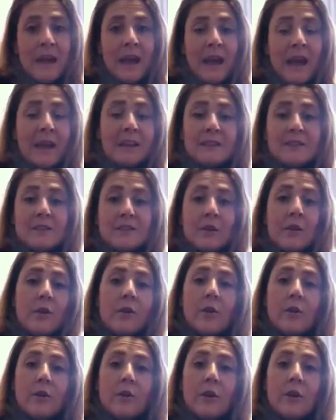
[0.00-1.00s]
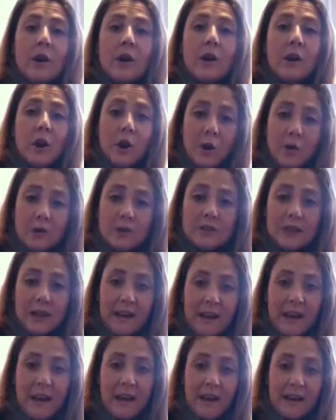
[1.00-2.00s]
And so a coach I
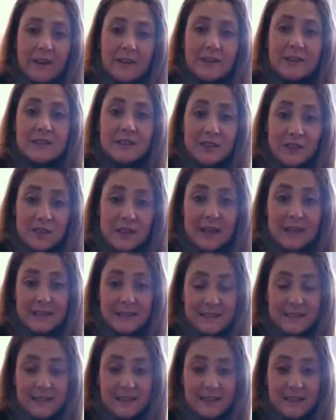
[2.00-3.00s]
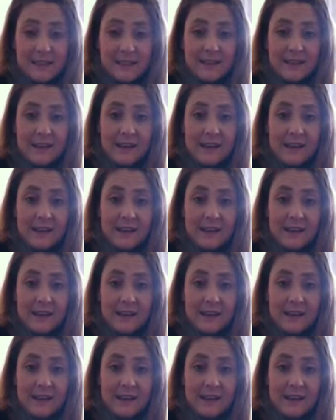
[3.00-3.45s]
hired suggested